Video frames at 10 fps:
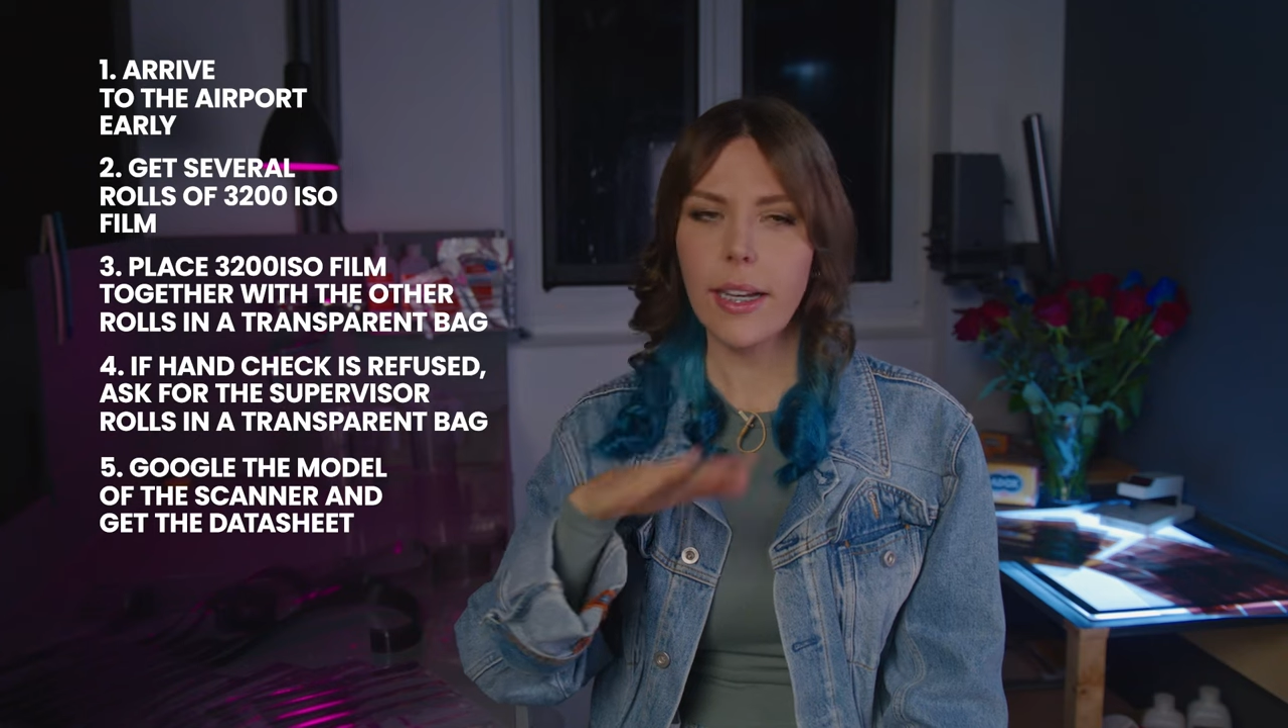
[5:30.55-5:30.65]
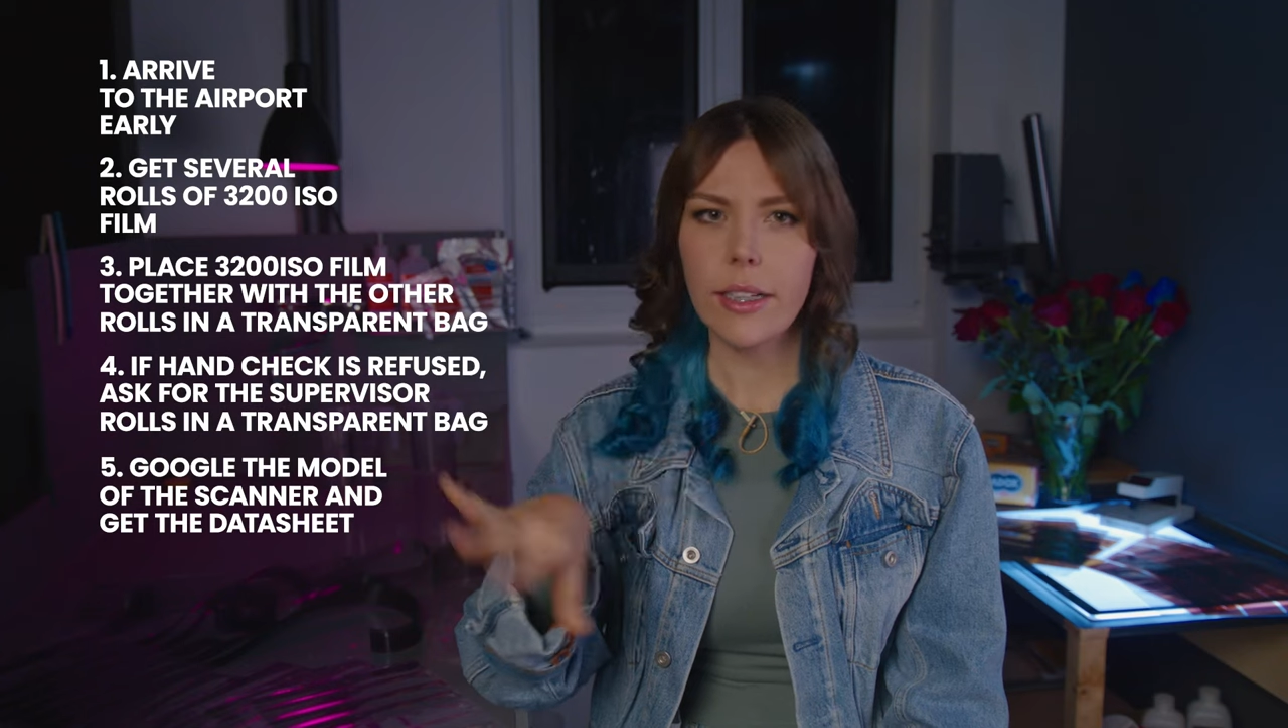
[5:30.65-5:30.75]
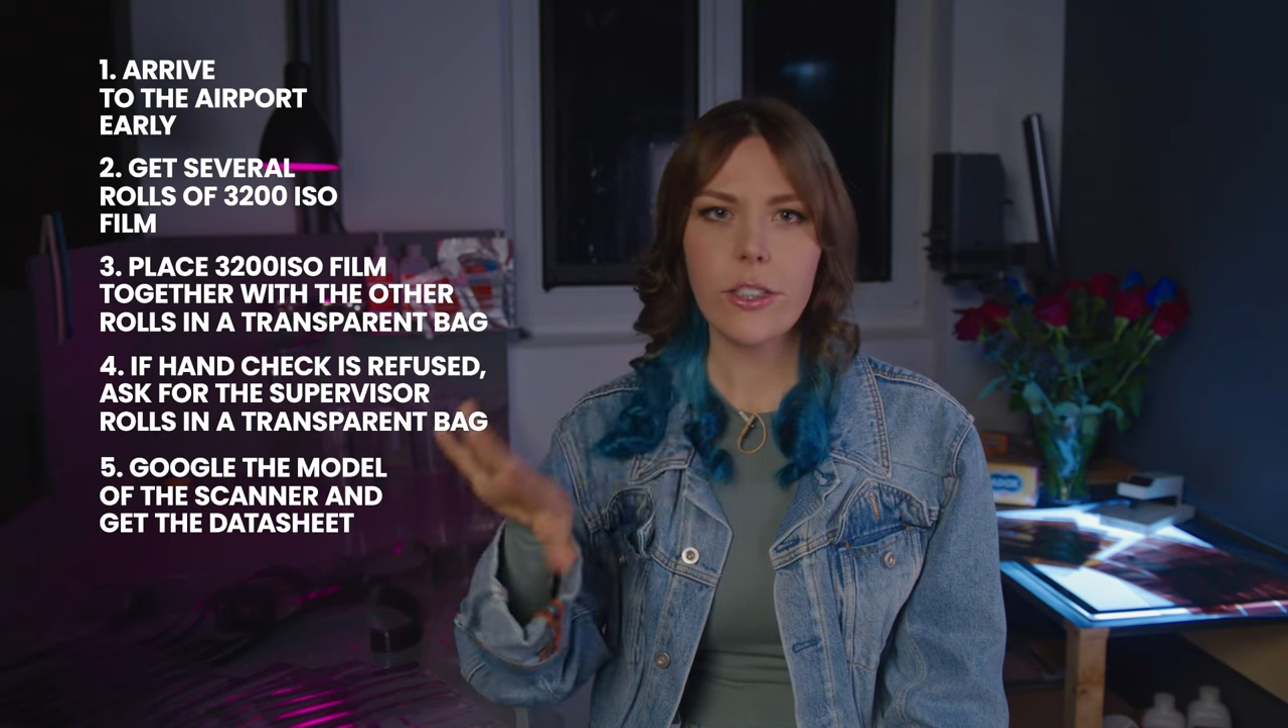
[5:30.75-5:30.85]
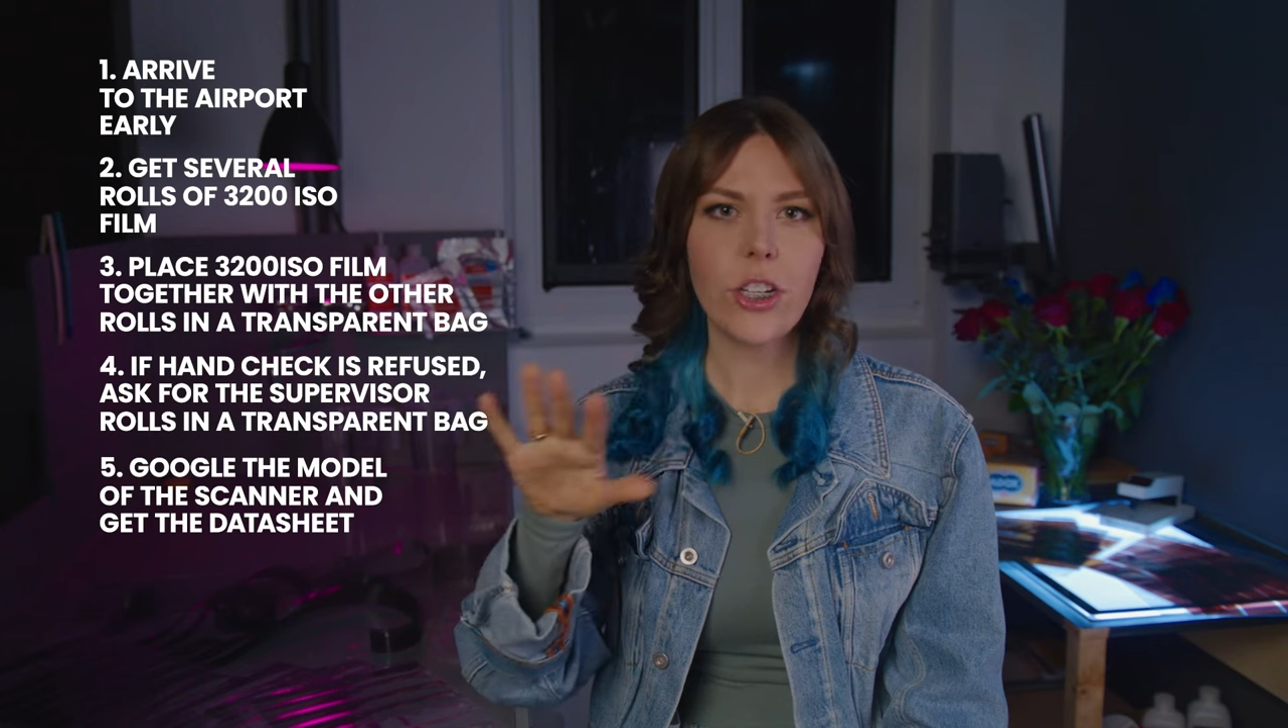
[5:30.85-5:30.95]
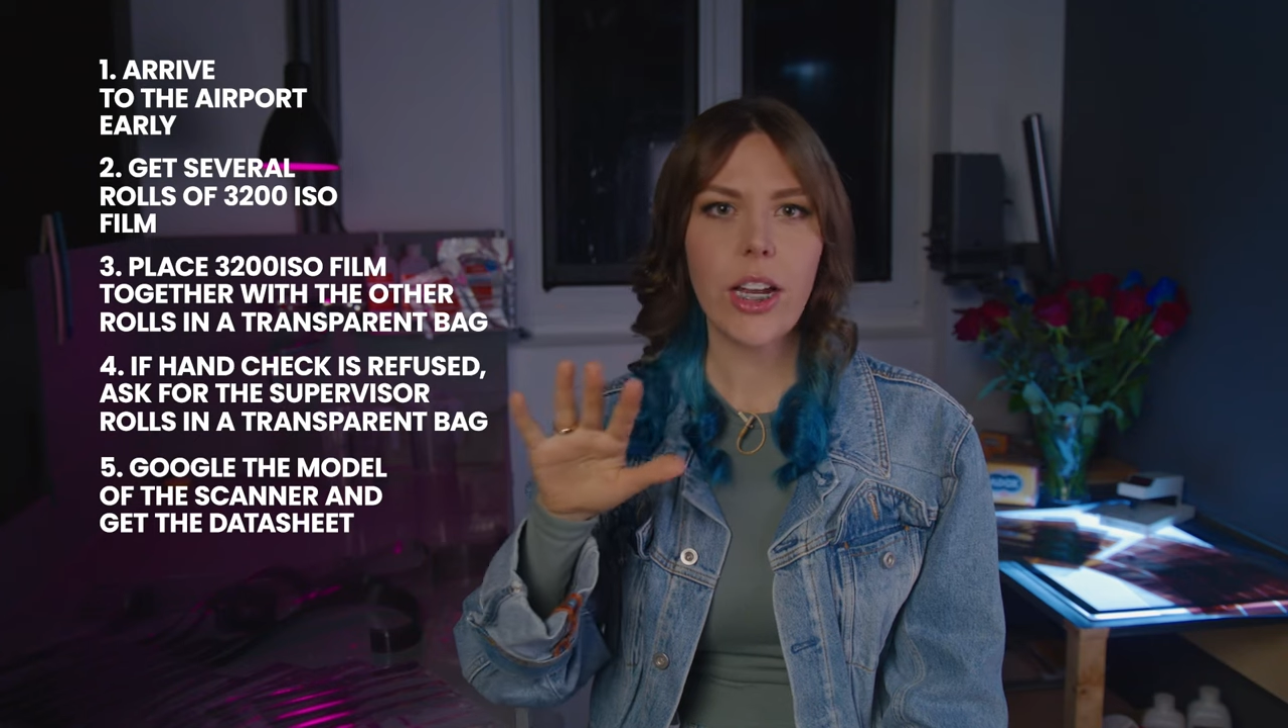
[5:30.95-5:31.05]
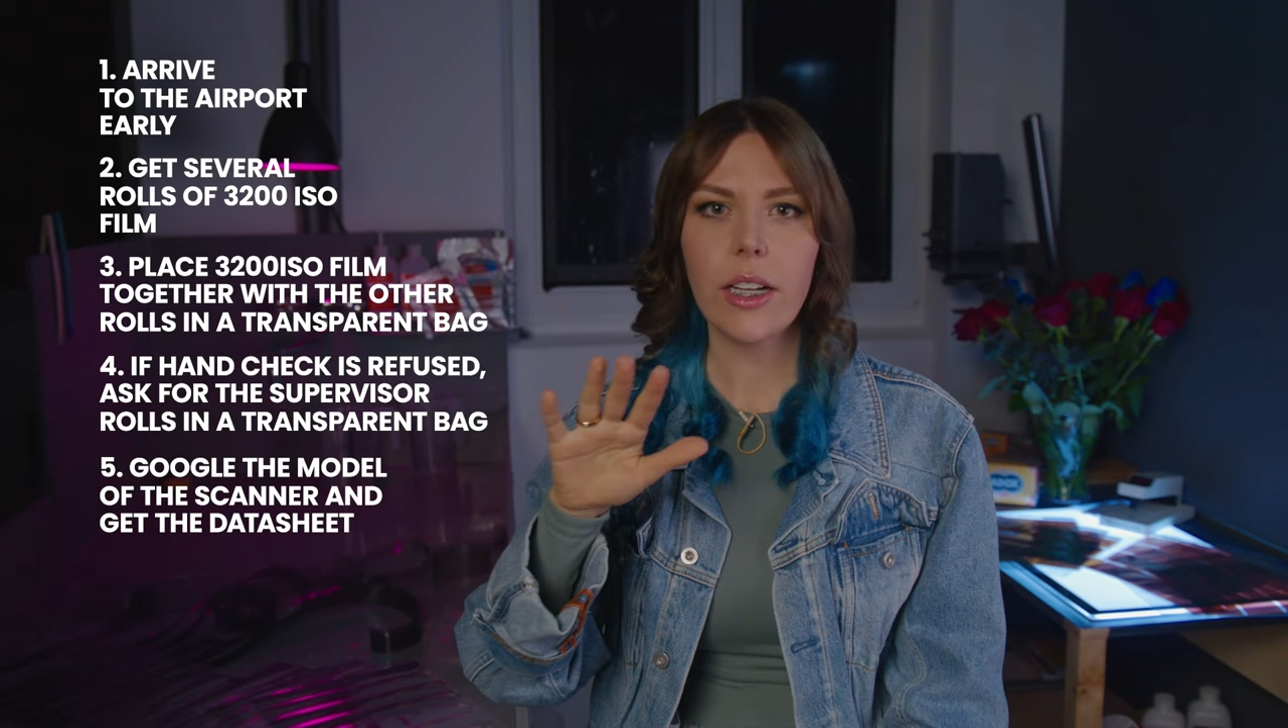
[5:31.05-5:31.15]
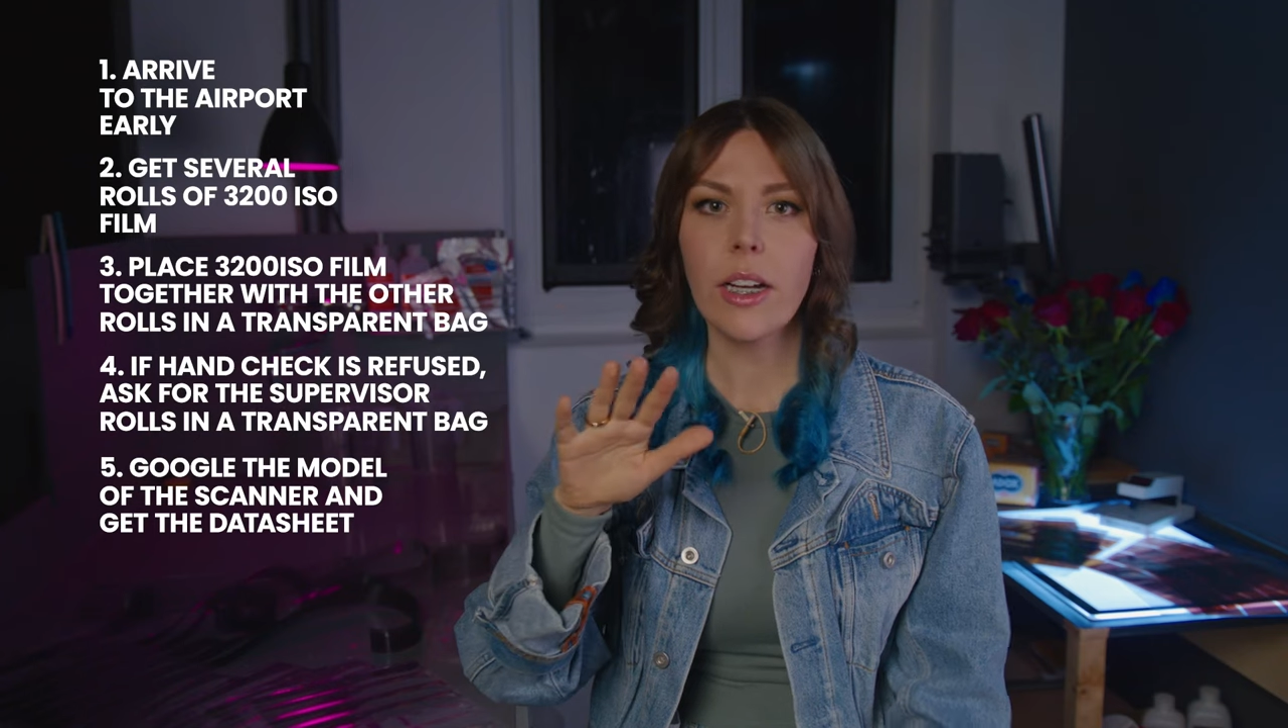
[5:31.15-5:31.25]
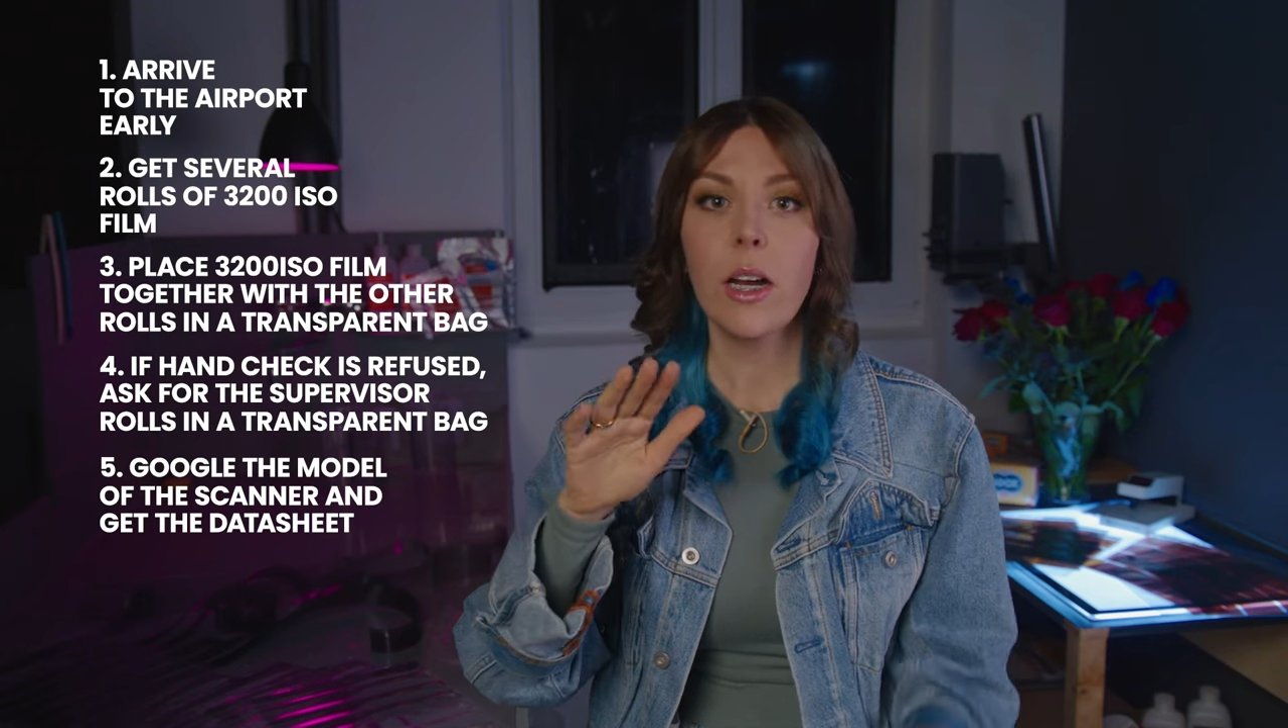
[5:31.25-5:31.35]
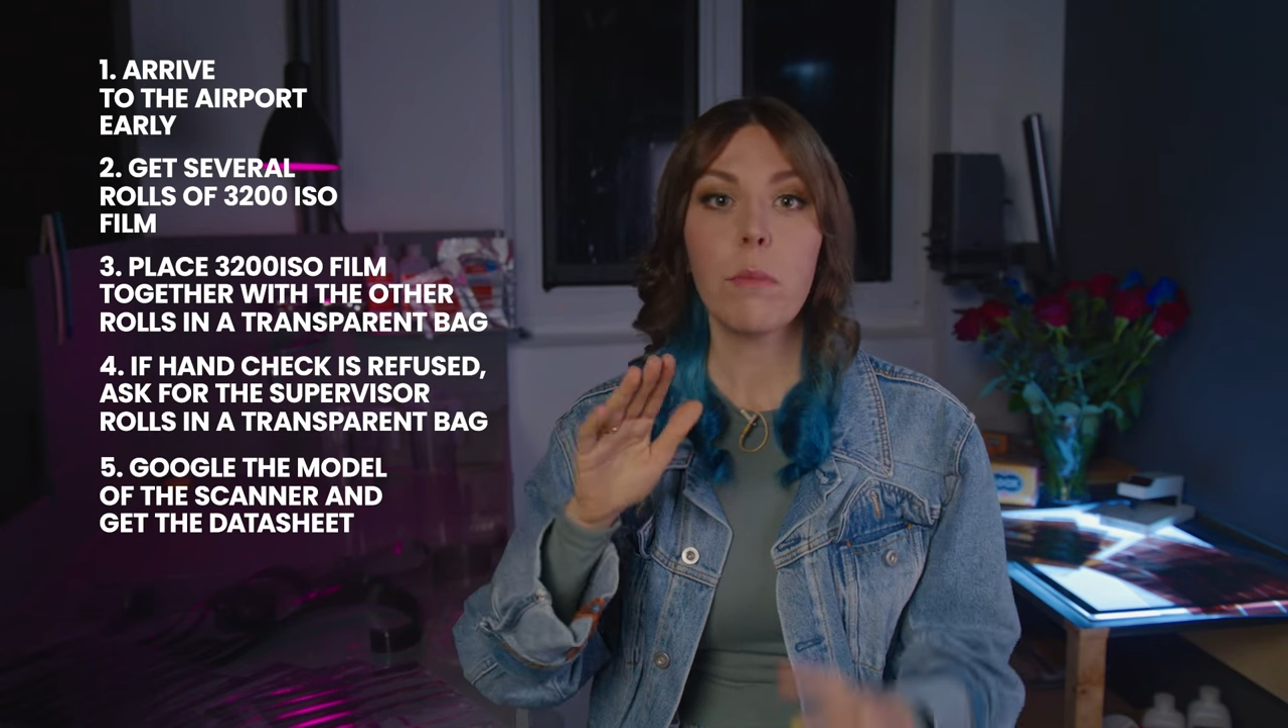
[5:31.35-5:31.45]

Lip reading: hand check,